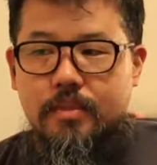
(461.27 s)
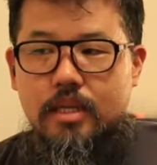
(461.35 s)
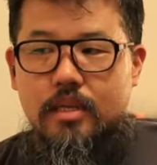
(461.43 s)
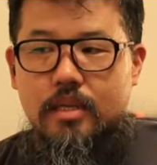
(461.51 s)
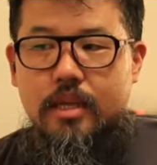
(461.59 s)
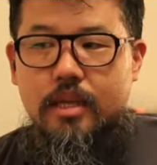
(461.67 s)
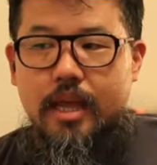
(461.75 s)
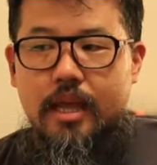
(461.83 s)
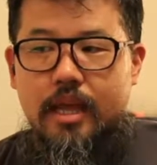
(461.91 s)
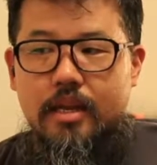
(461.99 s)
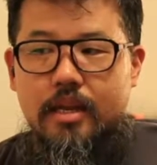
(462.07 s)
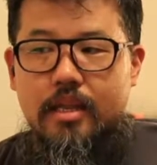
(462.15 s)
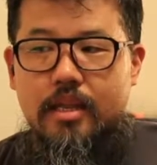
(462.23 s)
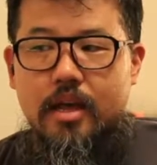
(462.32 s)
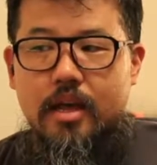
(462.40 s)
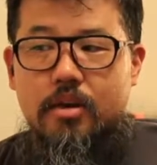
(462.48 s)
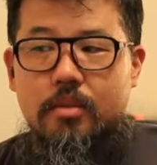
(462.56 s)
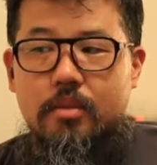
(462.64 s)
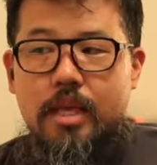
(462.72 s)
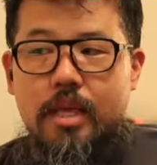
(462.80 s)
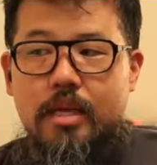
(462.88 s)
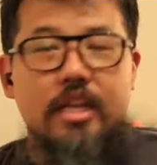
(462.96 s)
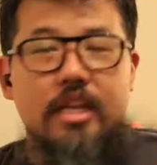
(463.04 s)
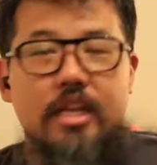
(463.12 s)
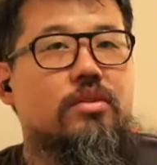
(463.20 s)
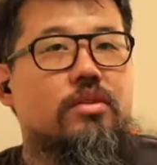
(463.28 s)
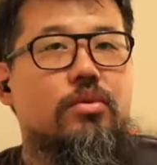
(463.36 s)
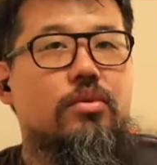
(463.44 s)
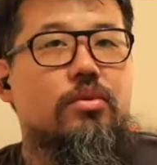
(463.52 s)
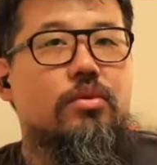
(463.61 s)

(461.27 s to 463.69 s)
and the other being an eating disorder,